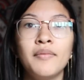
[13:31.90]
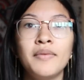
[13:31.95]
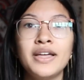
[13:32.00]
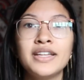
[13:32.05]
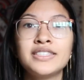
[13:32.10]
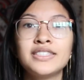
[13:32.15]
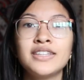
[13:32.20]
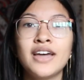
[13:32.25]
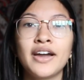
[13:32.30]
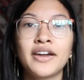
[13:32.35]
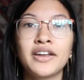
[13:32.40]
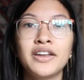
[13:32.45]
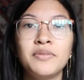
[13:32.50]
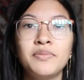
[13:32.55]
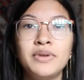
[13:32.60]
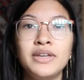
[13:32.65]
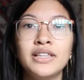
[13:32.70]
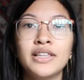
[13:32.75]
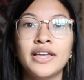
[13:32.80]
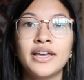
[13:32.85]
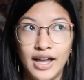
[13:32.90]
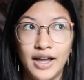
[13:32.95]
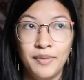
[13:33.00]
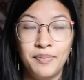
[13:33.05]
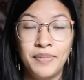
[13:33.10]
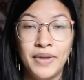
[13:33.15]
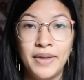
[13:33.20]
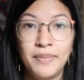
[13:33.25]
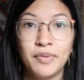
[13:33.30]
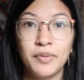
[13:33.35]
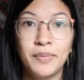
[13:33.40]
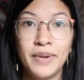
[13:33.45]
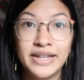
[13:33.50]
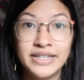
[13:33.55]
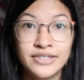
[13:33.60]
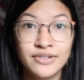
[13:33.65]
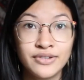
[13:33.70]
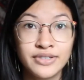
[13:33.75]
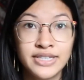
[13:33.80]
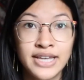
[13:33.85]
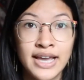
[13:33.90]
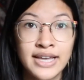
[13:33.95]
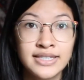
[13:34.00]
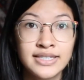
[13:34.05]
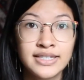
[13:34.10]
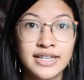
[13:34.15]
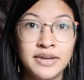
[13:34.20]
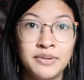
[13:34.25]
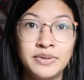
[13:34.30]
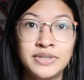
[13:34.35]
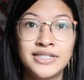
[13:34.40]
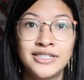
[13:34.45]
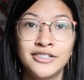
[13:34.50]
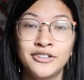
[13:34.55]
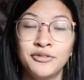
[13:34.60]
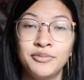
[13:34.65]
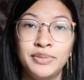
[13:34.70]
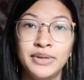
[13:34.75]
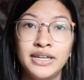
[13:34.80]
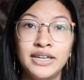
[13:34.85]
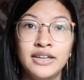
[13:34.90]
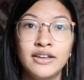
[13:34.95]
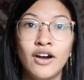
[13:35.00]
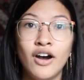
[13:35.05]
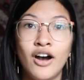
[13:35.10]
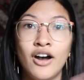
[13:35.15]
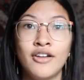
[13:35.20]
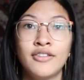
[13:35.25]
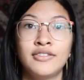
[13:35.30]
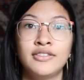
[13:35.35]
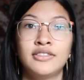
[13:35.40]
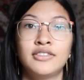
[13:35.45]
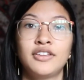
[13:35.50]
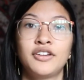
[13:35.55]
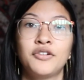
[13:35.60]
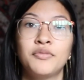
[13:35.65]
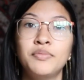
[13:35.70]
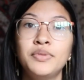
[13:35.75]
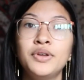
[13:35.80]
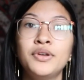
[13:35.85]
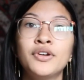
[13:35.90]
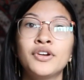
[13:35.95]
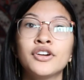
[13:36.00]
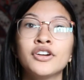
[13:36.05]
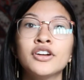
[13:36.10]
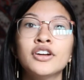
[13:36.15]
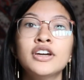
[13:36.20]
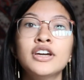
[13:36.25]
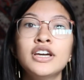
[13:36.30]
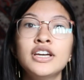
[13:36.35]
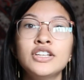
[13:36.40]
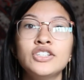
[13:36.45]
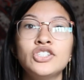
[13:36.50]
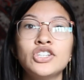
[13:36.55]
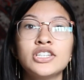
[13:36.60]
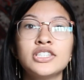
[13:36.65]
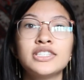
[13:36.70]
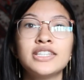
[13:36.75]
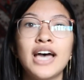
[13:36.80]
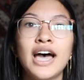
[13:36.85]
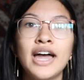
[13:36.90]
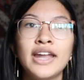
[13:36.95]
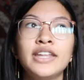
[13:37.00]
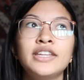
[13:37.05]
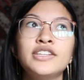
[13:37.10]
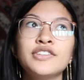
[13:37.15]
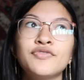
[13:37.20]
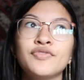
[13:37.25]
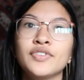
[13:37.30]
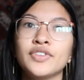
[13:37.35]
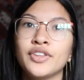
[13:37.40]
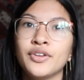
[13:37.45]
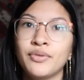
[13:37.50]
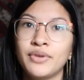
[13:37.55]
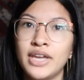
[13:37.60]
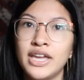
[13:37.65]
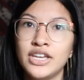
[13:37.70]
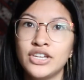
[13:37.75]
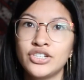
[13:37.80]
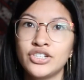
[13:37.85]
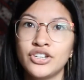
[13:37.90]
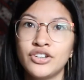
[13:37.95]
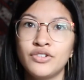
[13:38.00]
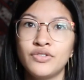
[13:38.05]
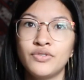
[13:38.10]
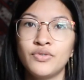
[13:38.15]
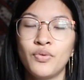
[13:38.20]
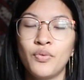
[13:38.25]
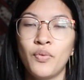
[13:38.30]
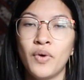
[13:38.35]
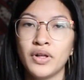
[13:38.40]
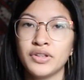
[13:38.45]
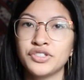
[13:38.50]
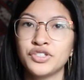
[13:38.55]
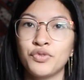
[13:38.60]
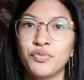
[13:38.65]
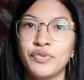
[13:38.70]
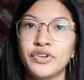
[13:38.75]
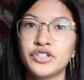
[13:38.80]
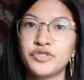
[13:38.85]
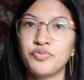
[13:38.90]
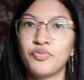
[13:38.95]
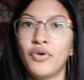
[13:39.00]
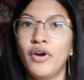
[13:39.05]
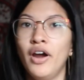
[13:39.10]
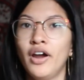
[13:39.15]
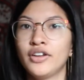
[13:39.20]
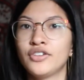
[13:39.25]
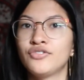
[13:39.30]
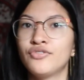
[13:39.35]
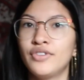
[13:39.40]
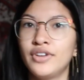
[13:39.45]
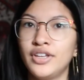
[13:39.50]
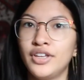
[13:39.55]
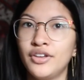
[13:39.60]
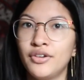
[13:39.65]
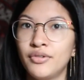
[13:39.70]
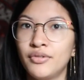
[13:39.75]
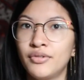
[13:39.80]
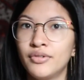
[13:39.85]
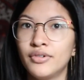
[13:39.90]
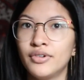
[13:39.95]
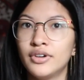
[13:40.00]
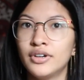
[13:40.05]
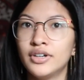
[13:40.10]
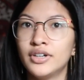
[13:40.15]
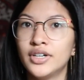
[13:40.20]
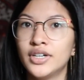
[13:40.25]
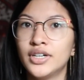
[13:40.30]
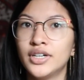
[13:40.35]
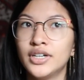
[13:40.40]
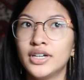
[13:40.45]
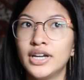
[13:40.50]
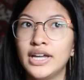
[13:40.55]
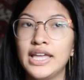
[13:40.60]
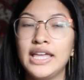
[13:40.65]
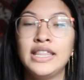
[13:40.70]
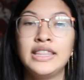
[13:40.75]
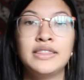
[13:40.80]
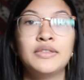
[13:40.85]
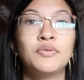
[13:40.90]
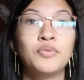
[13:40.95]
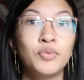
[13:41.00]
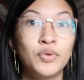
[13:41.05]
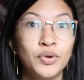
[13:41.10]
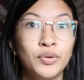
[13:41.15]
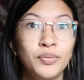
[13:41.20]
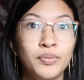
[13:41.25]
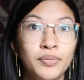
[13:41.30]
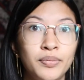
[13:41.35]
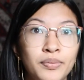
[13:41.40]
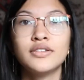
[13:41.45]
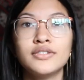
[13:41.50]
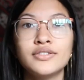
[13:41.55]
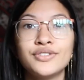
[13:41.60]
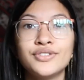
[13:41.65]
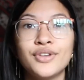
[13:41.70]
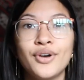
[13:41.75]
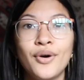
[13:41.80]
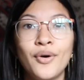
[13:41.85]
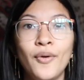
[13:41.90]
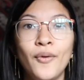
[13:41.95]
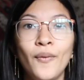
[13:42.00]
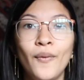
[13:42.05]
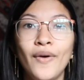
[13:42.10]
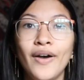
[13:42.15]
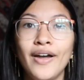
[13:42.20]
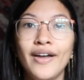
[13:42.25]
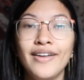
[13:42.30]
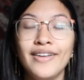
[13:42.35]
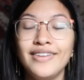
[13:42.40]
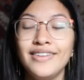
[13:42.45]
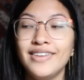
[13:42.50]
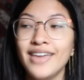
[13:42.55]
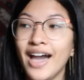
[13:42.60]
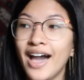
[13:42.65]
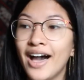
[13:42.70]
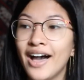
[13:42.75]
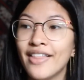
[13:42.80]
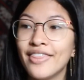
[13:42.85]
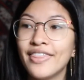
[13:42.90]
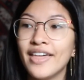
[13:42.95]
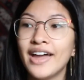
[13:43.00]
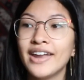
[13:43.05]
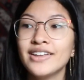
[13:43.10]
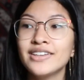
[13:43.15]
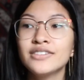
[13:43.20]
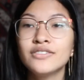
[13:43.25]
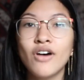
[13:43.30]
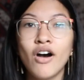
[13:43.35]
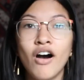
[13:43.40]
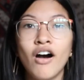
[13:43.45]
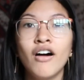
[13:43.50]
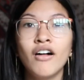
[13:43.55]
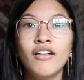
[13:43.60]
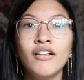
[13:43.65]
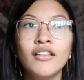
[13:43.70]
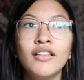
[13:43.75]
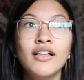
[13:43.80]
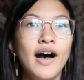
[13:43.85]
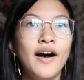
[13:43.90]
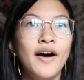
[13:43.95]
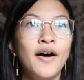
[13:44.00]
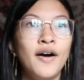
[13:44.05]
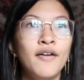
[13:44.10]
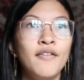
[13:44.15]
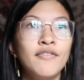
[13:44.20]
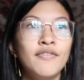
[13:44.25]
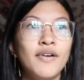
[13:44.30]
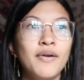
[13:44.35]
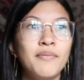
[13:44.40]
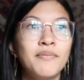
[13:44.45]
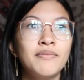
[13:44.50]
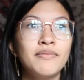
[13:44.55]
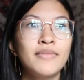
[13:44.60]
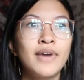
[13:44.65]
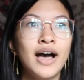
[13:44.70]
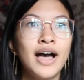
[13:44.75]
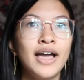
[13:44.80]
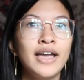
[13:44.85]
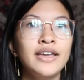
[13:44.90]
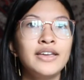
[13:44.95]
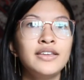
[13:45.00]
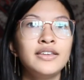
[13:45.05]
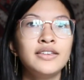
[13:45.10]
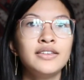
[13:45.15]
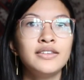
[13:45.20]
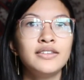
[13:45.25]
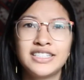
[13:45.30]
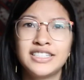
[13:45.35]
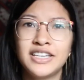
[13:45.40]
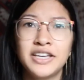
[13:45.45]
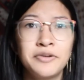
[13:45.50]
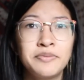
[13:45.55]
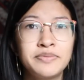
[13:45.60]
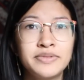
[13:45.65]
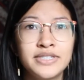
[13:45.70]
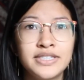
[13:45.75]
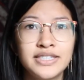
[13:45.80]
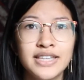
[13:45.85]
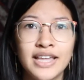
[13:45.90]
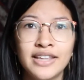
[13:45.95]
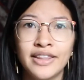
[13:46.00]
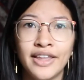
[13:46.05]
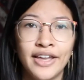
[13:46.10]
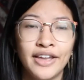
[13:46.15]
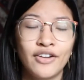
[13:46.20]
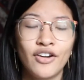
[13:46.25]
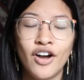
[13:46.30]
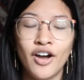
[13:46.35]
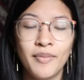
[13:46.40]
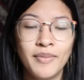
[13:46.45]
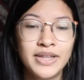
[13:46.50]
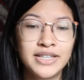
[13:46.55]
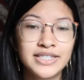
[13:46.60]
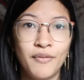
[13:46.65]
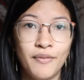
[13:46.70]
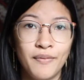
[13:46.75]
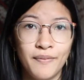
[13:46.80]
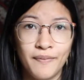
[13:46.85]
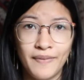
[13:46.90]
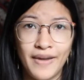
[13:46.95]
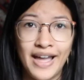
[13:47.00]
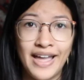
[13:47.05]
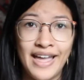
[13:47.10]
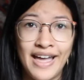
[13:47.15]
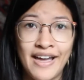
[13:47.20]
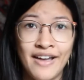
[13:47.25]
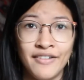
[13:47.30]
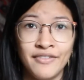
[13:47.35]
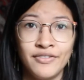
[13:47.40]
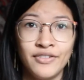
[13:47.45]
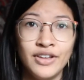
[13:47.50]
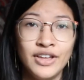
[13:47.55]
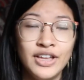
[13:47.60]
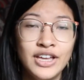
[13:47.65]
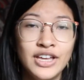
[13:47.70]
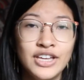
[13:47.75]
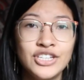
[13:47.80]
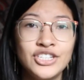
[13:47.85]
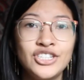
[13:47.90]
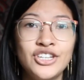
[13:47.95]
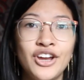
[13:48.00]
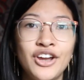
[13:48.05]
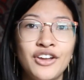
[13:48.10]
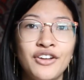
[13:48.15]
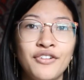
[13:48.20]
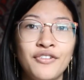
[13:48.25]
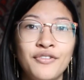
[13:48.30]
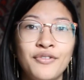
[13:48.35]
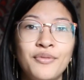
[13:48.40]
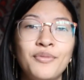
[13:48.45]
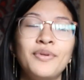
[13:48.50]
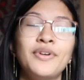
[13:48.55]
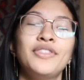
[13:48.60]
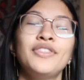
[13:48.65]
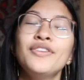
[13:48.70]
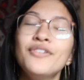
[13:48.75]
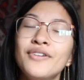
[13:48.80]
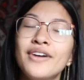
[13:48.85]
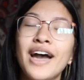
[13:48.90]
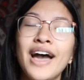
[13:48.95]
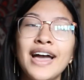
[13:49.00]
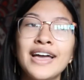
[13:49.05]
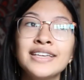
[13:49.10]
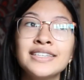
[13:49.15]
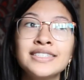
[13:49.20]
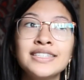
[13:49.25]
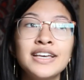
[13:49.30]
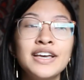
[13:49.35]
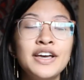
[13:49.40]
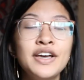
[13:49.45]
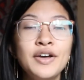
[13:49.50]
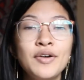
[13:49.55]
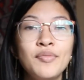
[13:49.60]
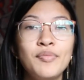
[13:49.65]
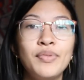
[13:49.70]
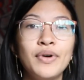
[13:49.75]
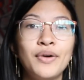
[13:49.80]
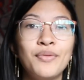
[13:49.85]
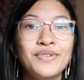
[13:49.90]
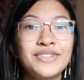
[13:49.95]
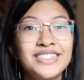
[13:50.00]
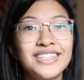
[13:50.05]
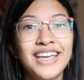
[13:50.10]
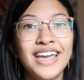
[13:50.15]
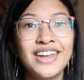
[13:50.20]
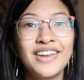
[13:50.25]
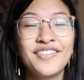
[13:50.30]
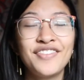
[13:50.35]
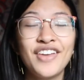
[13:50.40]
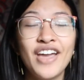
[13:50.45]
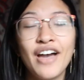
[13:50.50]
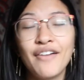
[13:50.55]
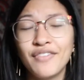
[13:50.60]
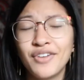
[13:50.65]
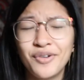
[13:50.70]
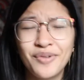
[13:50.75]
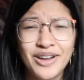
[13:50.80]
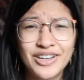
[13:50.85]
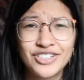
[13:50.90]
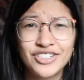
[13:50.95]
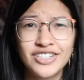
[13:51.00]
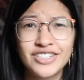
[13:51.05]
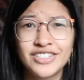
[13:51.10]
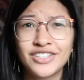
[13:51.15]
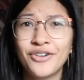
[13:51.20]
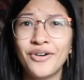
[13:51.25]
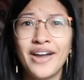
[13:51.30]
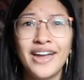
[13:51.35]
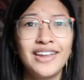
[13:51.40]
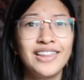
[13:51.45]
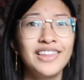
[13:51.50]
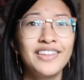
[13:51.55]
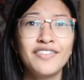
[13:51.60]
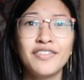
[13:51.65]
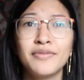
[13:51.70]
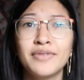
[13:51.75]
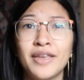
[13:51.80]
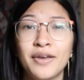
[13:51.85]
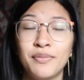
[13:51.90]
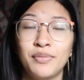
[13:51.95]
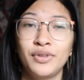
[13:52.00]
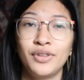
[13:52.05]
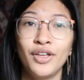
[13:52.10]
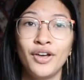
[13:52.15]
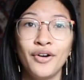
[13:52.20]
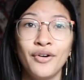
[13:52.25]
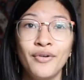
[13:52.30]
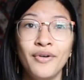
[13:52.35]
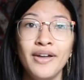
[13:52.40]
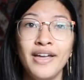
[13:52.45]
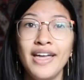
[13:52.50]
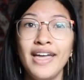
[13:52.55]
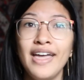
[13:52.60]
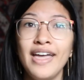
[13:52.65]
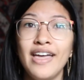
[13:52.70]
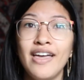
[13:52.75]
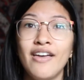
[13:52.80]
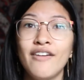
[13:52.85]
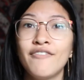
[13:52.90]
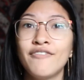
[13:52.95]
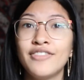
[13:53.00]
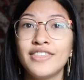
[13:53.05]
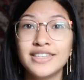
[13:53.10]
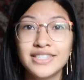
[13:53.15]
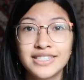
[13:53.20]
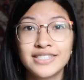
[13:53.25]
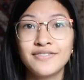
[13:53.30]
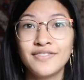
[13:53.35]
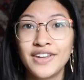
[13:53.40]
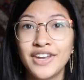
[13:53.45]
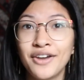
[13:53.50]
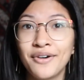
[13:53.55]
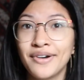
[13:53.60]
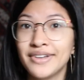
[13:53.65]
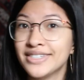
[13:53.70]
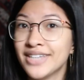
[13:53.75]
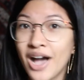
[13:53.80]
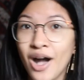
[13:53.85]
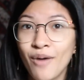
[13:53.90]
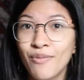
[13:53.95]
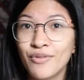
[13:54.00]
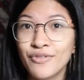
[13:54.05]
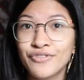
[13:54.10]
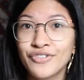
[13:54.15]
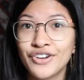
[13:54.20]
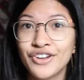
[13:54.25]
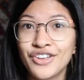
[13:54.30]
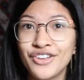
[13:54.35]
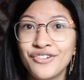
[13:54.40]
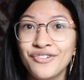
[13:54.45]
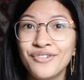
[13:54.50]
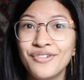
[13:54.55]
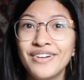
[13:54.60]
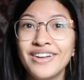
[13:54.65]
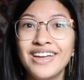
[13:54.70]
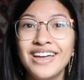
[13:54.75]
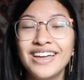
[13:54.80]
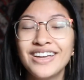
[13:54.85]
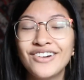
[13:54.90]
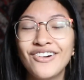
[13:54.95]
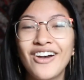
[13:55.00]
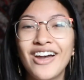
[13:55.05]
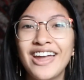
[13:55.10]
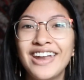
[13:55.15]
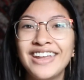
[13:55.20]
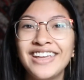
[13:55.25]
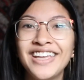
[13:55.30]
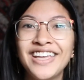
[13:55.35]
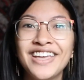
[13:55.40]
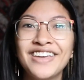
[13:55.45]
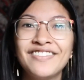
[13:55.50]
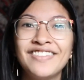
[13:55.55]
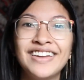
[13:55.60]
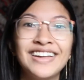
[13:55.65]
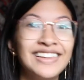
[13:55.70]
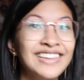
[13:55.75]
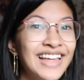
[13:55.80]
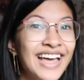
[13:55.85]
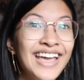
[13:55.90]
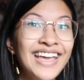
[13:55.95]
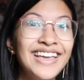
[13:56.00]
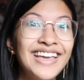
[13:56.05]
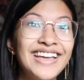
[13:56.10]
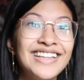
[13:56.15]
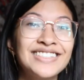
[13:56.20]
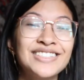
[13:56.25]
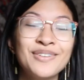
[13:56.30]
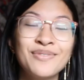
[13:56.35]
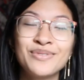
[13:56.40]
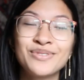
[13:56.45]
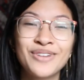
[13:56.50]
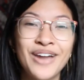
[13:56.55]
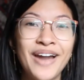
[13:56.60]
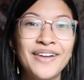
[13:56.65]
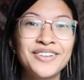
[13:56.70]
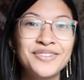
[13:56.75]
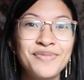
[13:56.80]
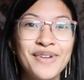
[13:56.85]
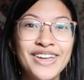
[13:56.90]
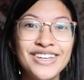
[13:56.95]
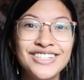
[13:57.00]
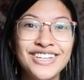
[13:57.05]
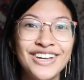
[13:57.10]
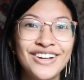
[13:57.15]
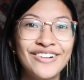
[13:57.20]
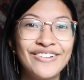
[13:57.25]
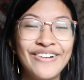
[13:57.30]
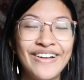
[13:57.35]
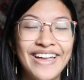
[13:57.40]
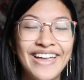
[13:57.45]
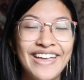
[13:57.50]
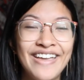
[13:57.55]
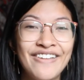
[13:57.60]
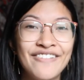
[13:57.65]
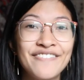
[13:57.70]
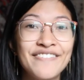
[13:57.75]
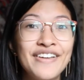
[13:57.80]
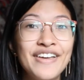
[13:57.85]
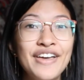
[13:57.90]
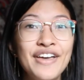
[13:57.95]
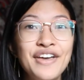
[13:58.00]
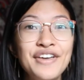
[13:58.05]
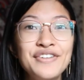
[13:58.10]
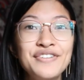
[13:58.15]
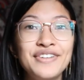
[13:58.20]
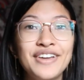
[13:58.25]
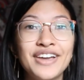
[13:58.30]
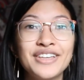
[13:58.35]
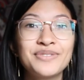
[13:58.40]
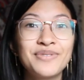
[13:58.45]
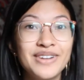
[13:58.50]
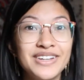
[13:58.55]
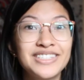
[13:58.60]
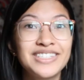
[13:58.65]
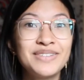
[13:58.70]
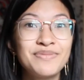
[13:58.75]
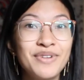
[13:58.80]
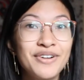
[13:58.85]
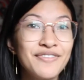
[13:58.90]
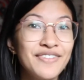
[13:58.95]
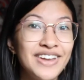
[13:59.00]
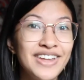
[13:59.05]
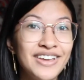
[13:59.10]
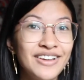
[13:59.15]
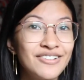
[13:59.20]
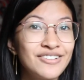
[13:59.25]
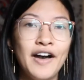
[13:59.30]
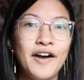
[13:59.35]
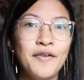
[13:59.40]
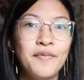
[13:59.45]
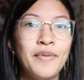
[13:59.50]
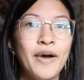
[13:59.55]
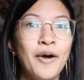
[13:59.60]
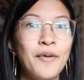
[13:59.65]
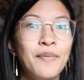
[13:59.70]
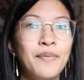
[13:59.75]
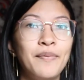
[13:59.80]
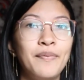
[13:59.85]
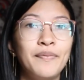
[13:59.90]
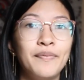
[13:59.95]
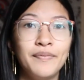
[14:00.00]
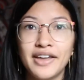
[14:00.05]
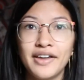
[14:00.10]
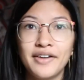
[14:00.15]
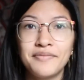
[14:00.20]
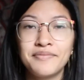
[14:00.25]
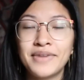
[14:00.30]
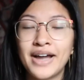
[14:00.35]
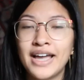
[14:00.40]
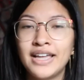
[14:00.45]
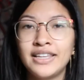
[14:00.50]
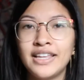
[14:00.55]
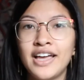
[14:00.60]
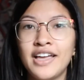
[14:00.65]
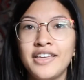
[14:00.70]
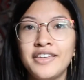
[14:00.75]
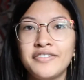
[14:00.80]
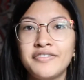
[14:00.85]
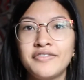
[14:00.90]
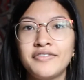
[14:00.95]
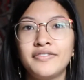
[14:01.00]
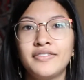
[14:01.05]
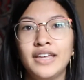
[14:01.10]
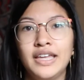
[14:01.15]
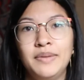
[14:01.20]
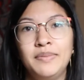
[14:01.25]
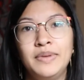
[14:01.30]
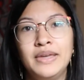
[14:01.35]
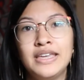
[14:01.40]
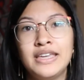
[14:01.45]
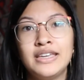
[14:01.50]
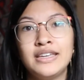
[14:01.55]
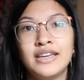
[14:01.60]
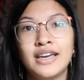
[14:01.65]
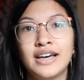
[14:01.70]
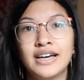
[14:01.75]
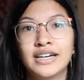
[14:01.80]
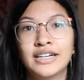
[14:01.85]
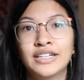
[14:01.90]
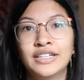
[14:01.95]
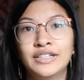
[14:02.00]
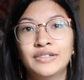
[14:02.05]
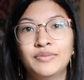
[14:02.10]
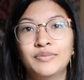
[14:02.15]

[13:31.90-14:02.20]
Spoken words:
it's not going to be like a paper pencil test. It would still be on the computer, just at a different location while someone is proctoring you in the room. So yeah, that is all of my tips and like comments I have sharing with you guys. But once again, if you have any questions, go ahead and leave them down below. If this video was helpful for you, go ahead and give it a like and subscribe to my channel if you guys want to see more videos about my life being a